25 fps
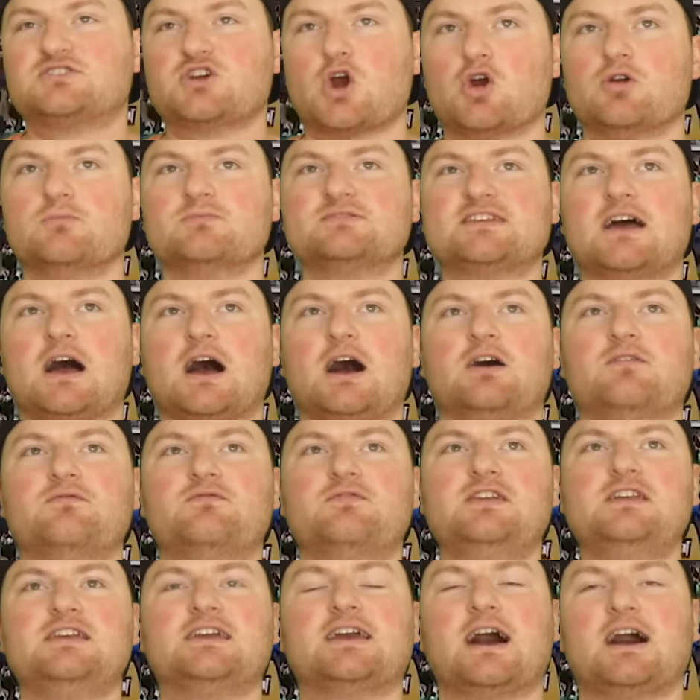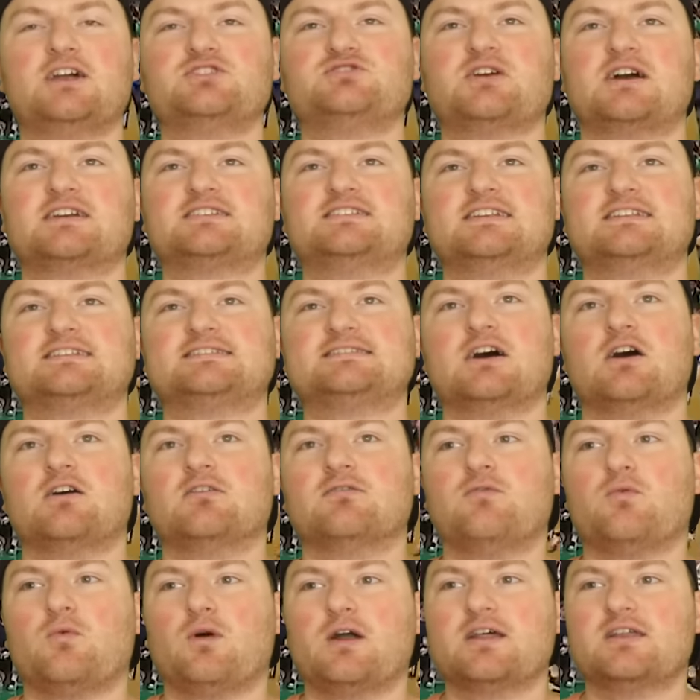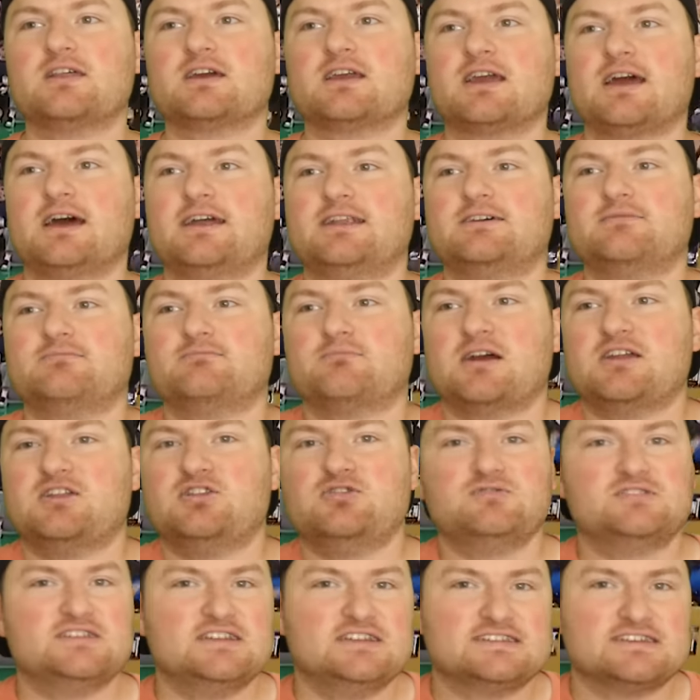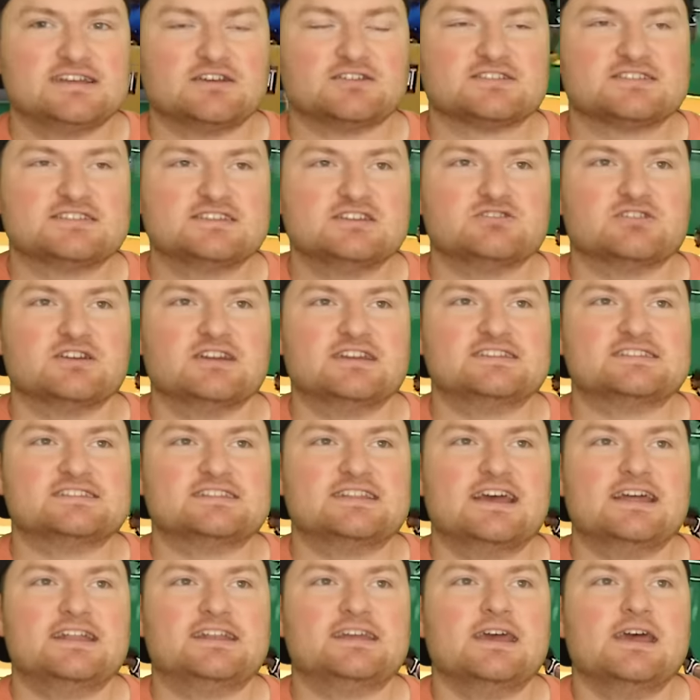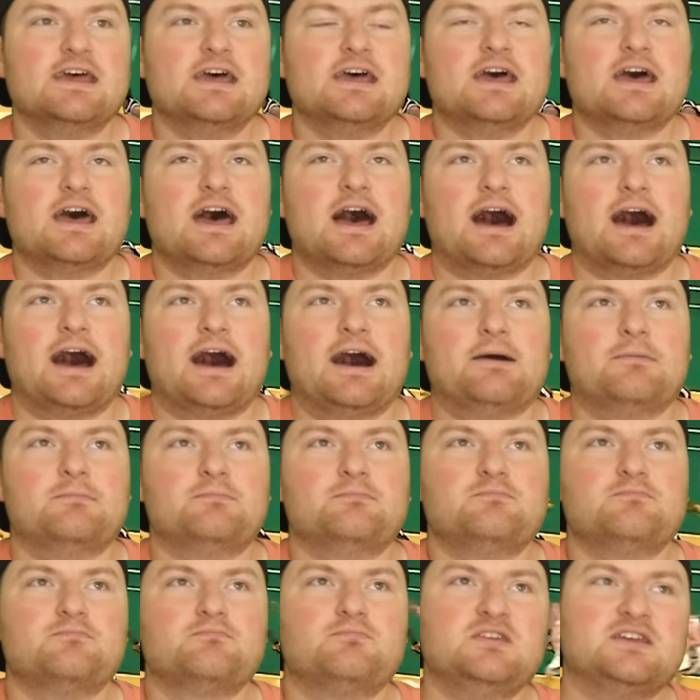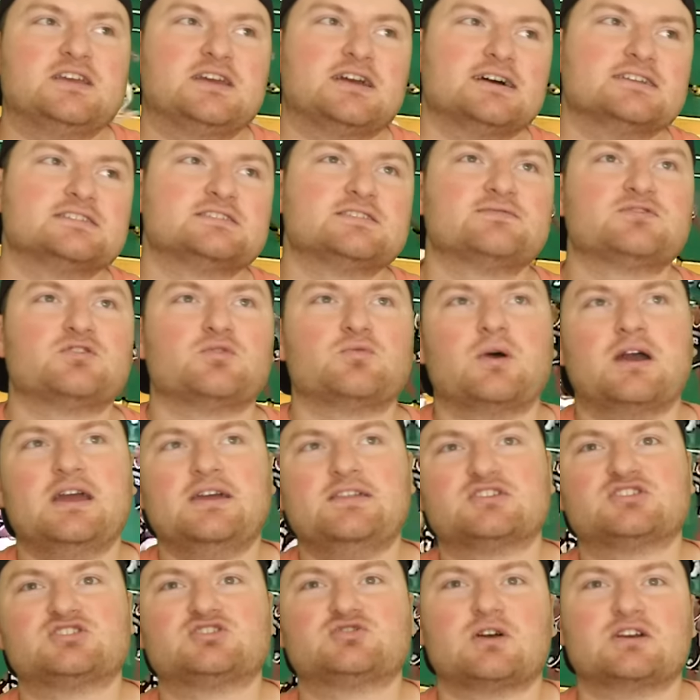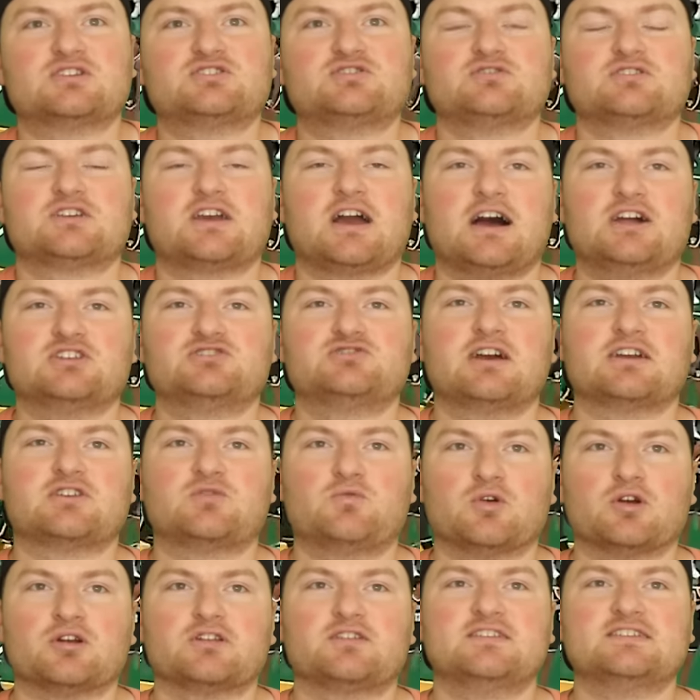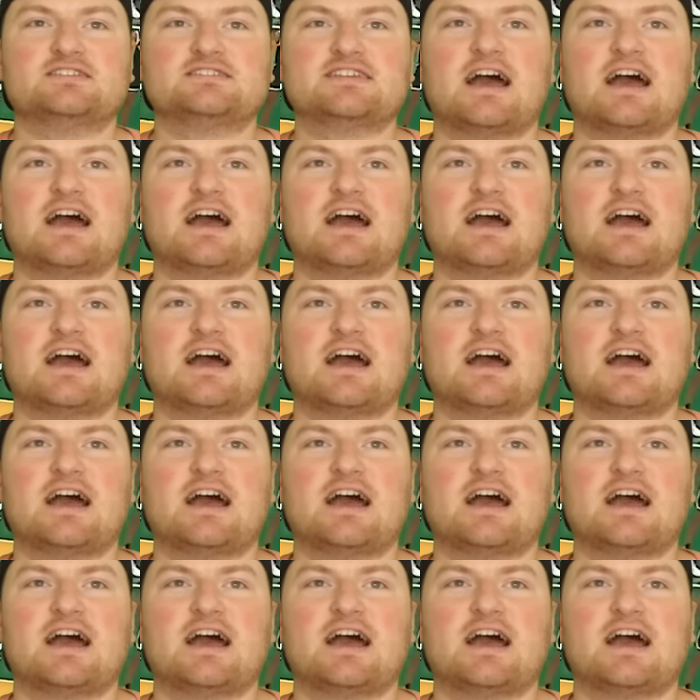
terms of the contract itself, one of the kind of minute details here is that because of the way the structure of the contract worked, this